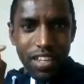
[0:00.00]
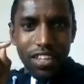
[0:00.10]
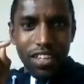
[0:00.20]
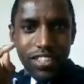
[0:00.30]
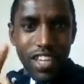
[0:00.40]

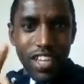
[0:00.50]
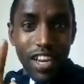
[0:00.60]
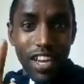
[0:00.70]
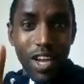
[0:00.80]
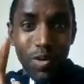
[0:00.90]

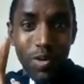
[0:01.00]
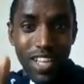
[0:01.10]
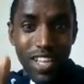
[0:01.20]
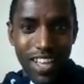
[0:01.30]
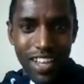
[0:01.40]
Insha'Allah
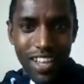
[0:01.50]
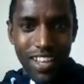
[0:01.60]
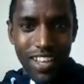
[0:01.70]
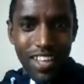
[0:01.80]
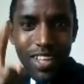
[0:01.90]
ta'ala,
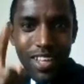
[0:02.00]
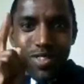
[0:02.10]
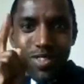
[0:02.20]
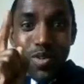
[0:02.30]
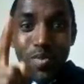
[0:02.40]

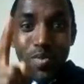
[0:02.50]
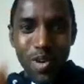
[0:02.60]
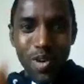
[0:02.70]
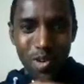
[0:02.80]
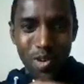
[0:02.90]

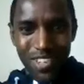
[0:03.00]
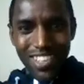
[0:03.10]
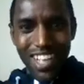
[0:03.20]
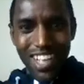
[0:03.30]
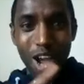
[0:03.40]
tomorrow
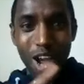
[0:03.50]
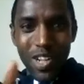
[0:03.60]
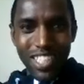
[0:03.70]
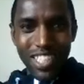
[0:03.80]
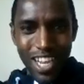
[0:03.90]
I
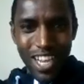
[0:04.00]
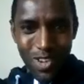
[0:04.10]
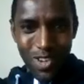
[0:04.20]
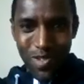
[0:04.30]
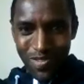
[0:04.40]
will tell
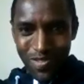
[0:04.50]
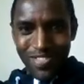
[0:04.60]
you